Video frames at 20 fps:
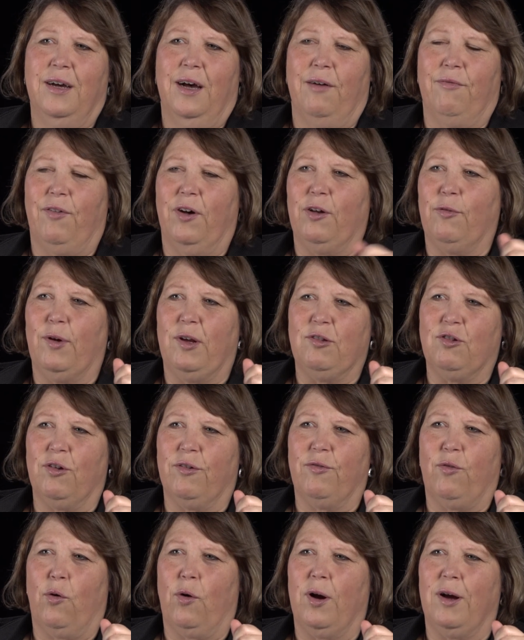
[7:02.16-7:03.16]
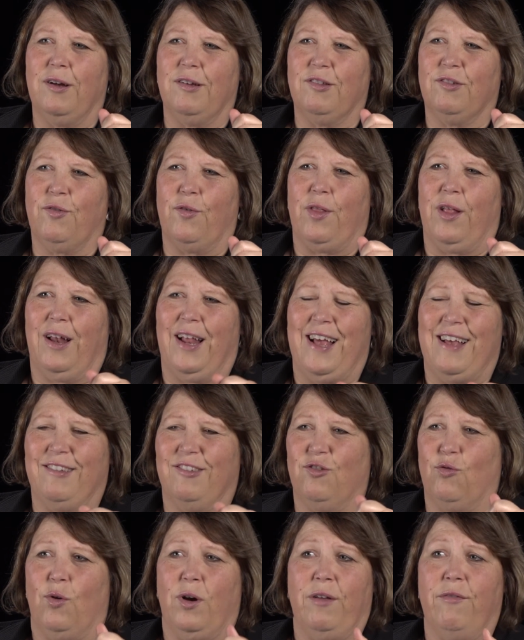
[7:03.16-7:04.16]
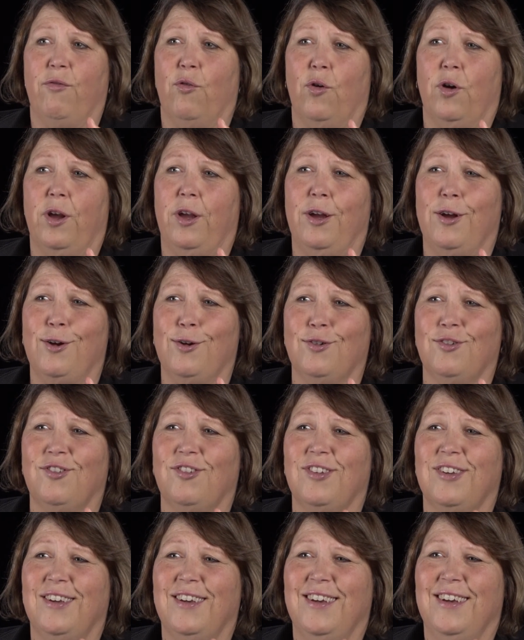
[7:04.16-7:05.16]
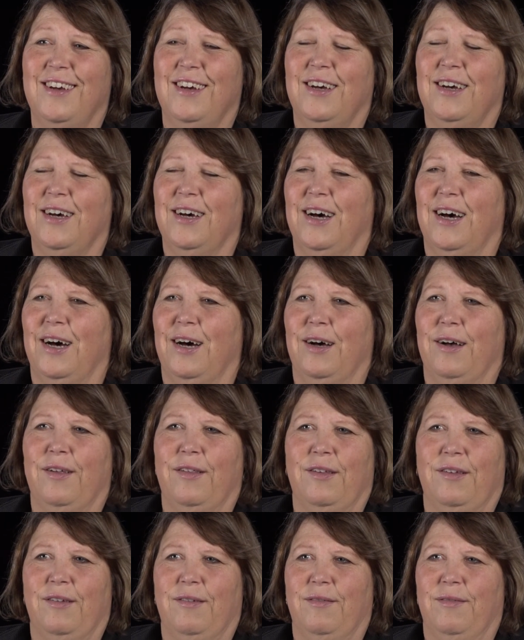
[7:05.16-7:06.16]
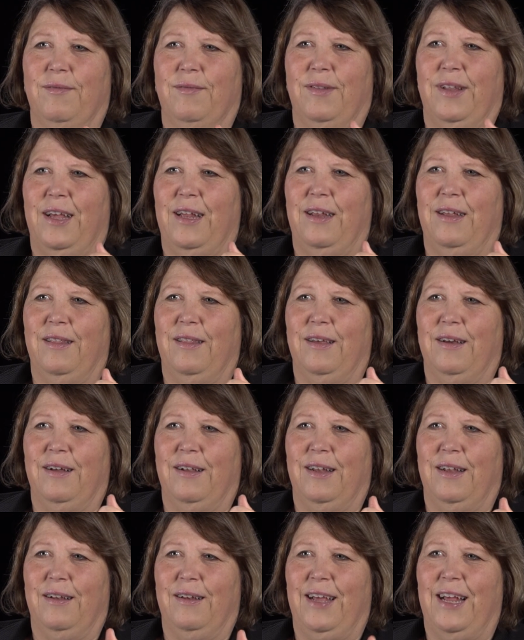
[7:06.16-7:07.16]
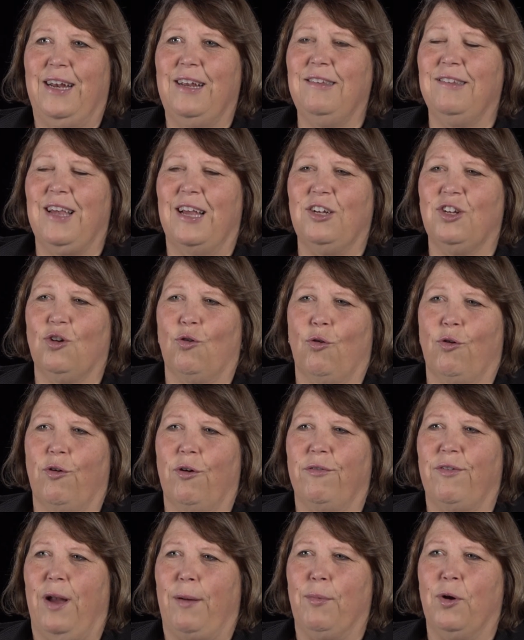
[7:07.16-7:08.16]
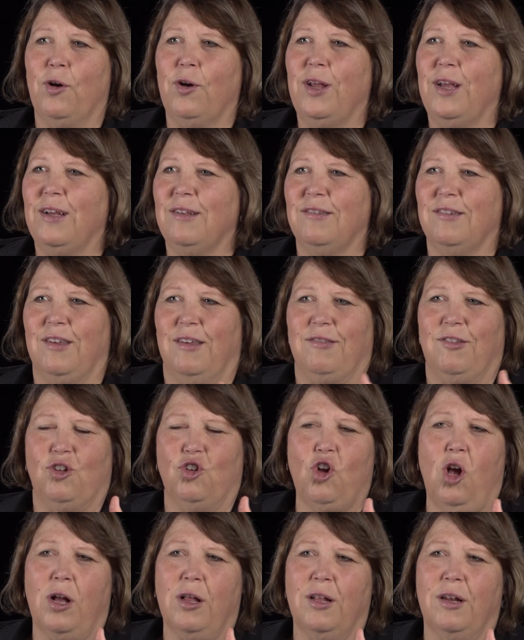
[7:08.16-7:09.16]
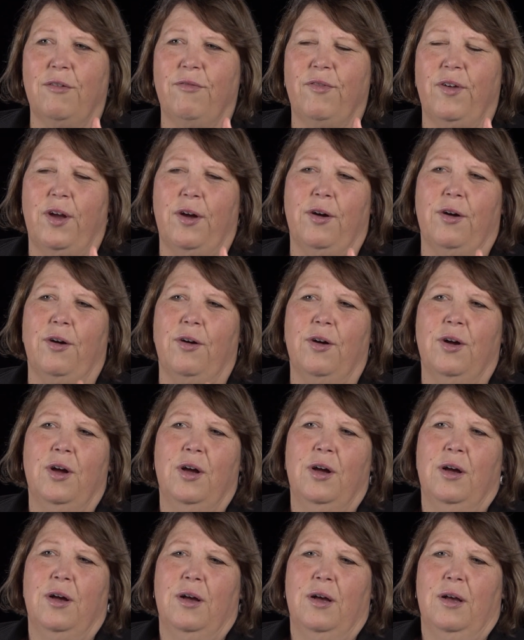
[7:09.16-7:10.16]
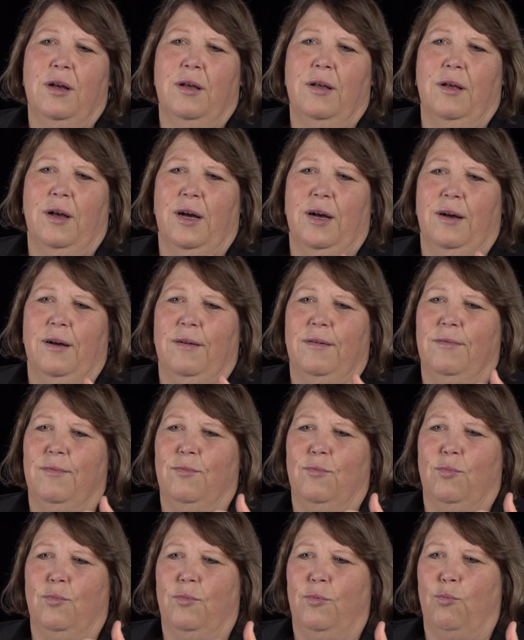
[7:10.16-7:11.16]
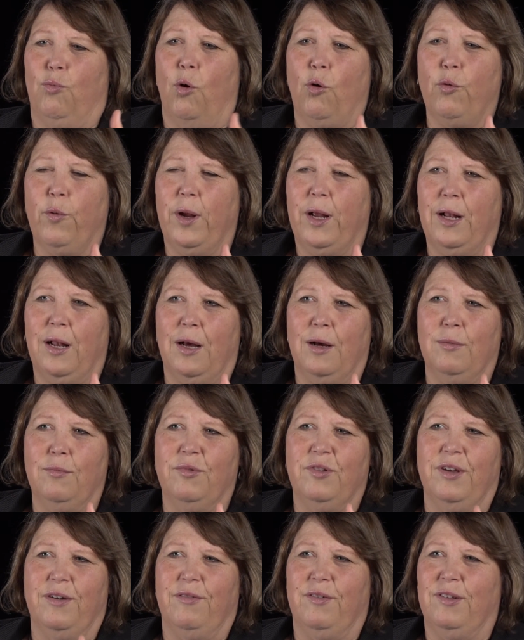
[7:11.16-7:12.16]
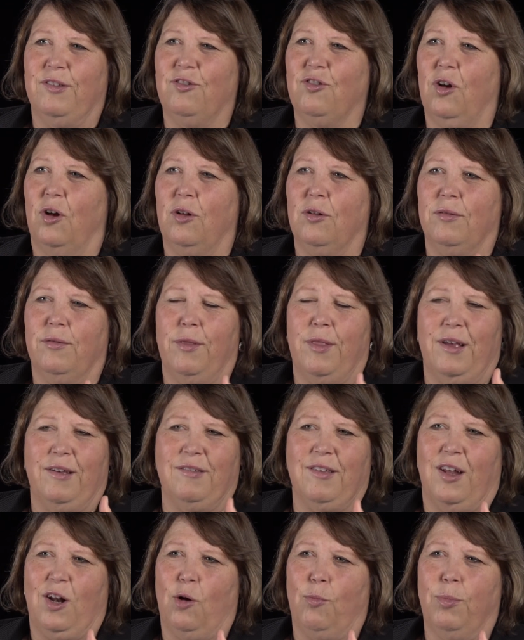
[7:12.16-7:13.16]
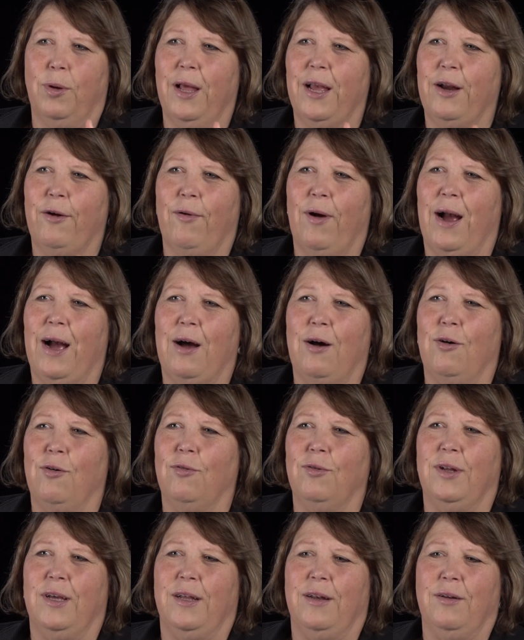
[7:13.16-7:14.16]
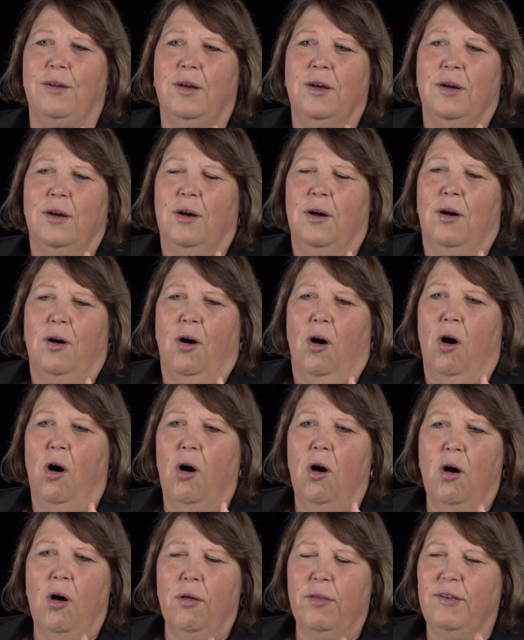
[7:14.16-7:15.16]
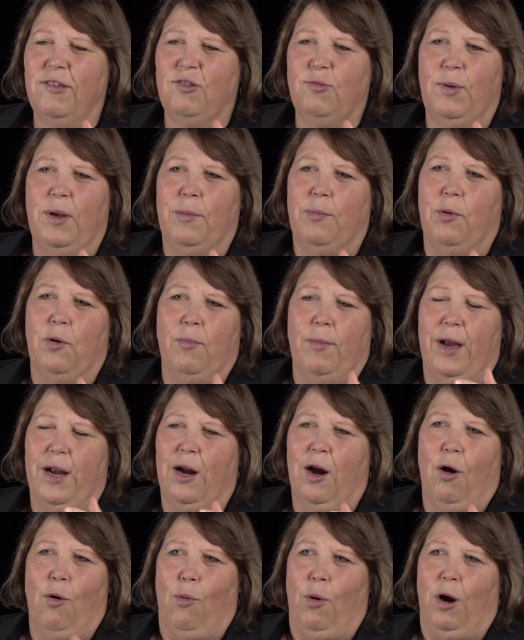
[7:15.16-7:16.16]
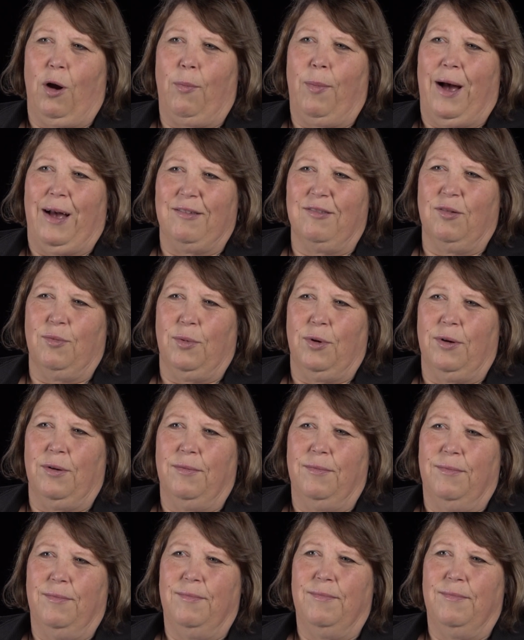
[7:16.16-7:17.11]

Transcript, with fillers: a fundraiser for us for the last 24 years. Uh, the, the Ladies Ancient Order of Hibernians does a chocolate affair uh, Rotary clubs have installed things on our playground, and all these people make our work possible.